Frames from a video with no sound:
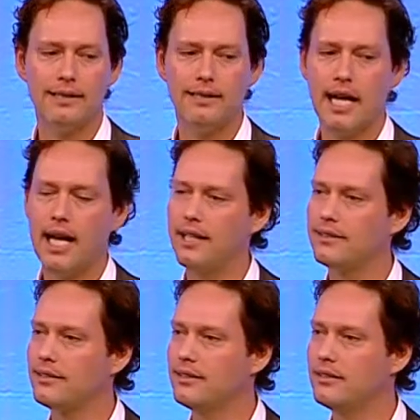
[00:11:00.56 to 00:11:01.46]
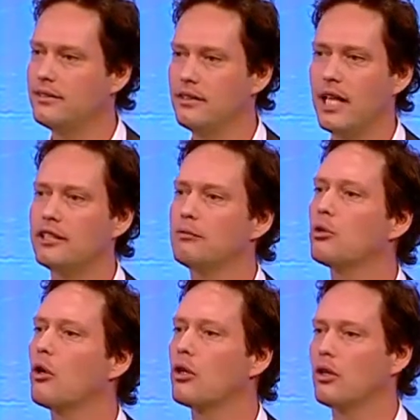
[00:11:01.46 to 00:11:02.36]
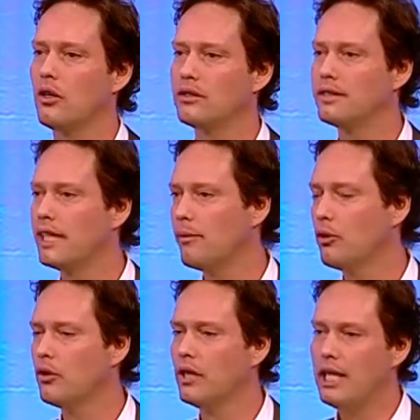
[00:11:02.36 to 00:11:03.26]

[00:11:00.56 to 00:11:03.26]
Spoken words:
SaaS, lots of protocols, SAML.